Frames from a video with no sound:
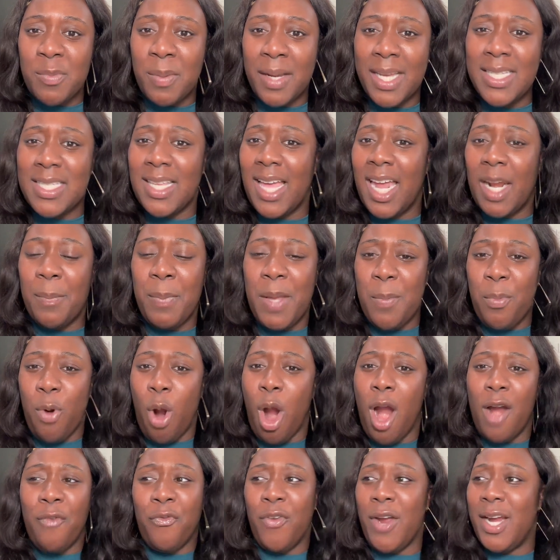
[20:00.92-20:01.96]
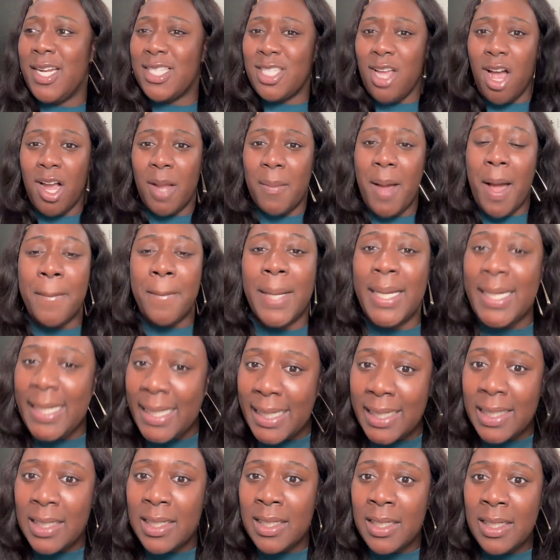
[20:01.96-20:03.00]
is because a lot of people are afraid to talk about
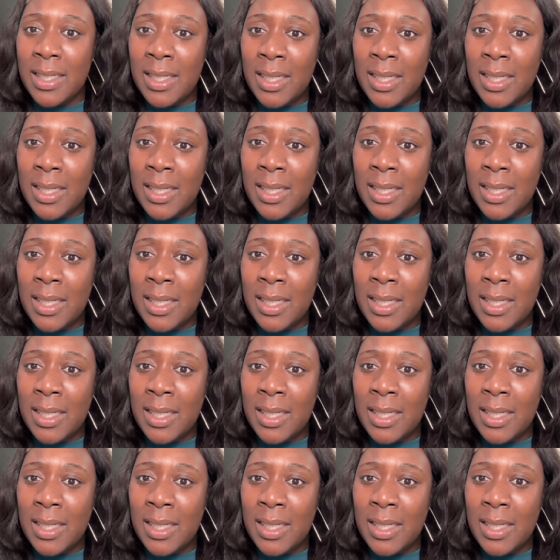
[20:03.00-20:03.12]
money.